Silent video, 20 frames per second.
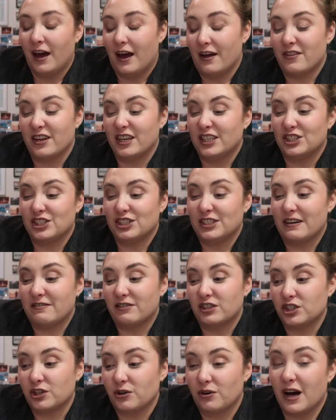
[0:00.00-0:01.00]
And then it just
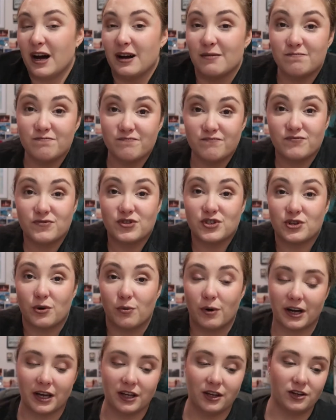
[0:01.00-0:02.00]
never showed up. So
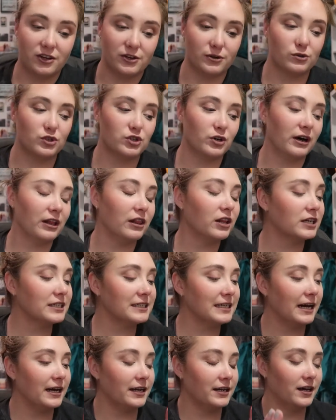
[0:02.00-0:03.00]
what can you do? So I
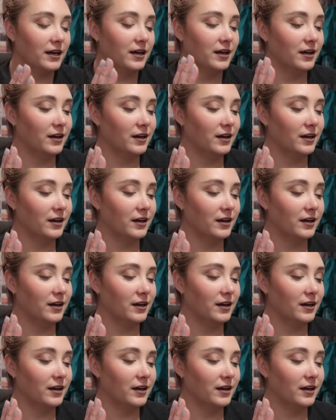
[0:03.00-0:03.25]
looked at